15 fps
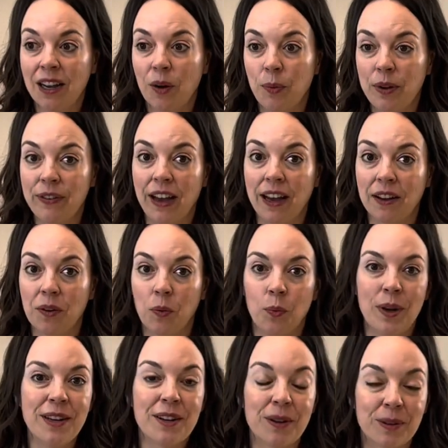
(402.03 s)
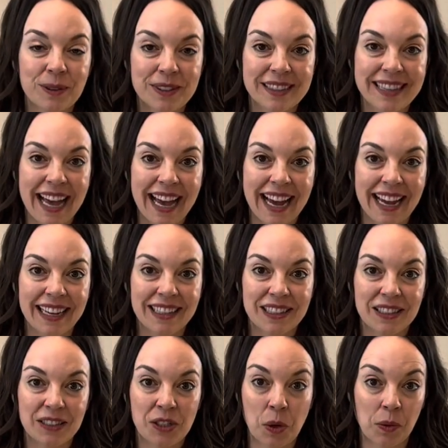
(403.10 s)
we've had windows
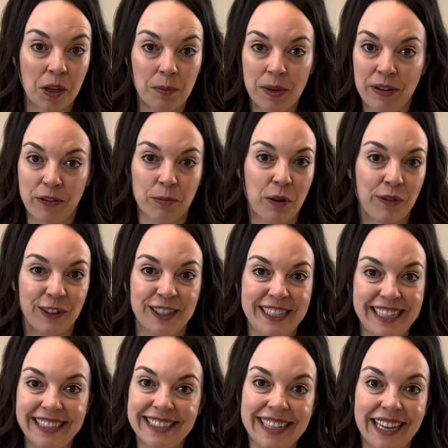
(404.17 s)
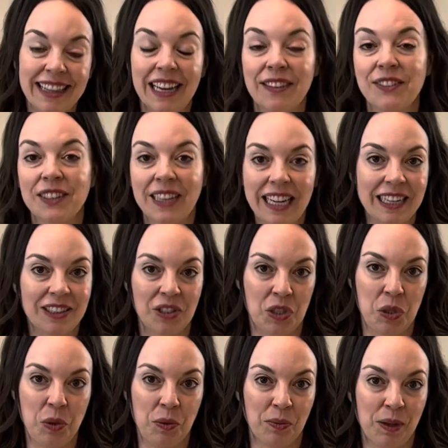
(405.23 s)
that don't come in from overseas and they have delayed us
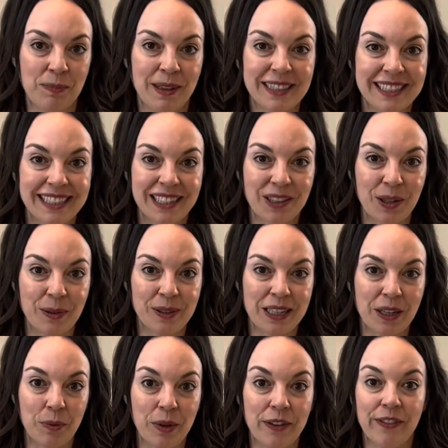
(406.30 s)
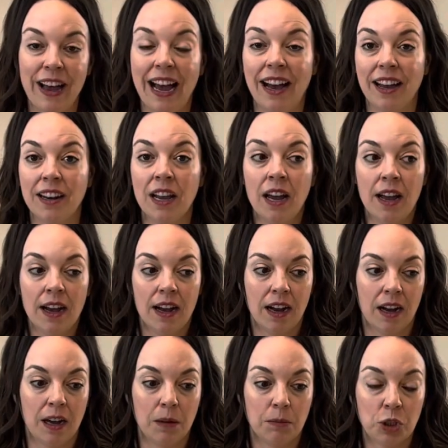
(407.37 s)
2 and 3 months in closing. We have had
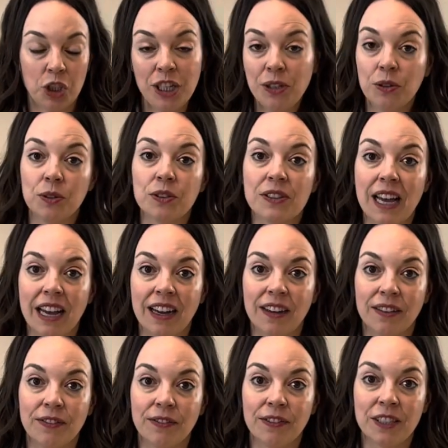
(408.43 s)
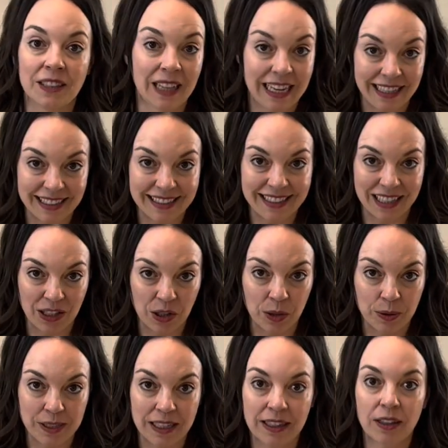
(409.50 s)
shingles that have delayed us in
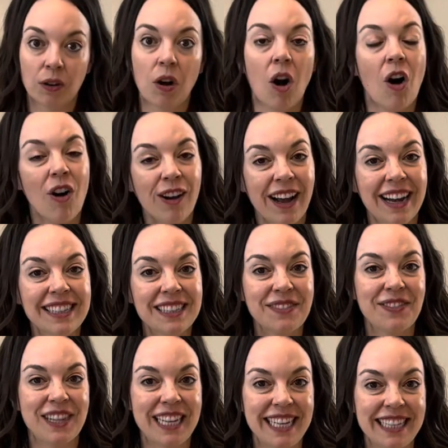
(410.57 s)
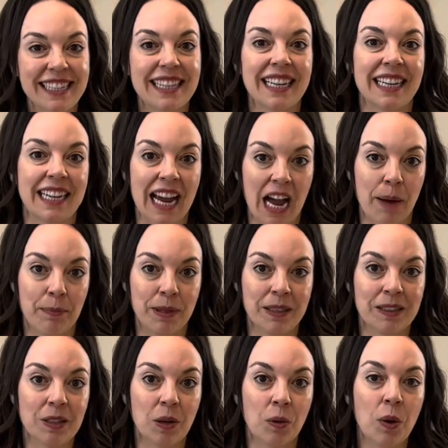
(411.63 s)
closing. There are all kinds of things that can happen.
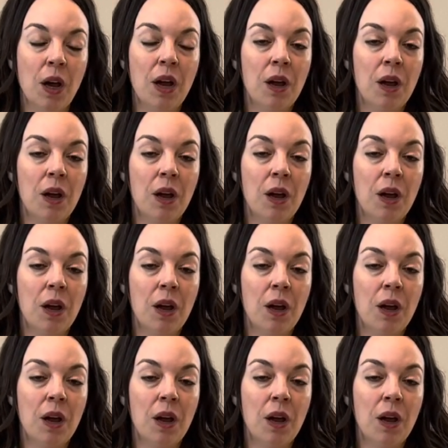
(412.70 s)
So